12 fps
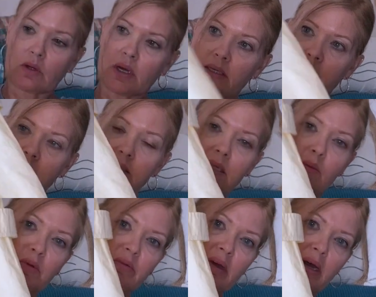kinds of
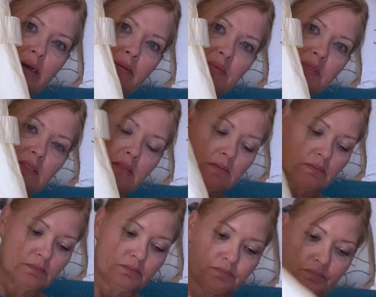summer vibes.
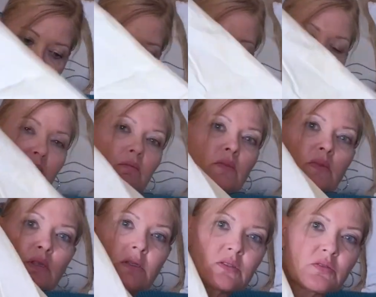
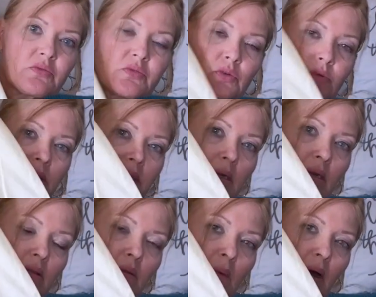It's full here
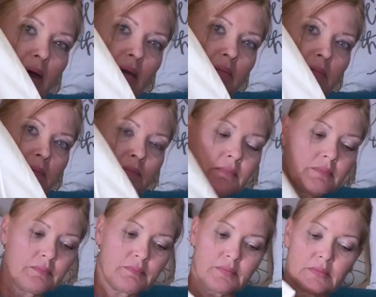at the bottom.
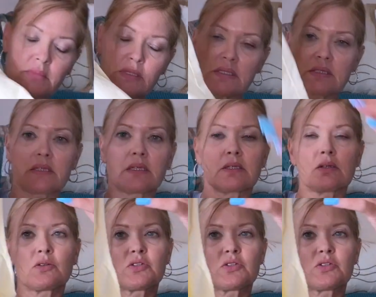These thin little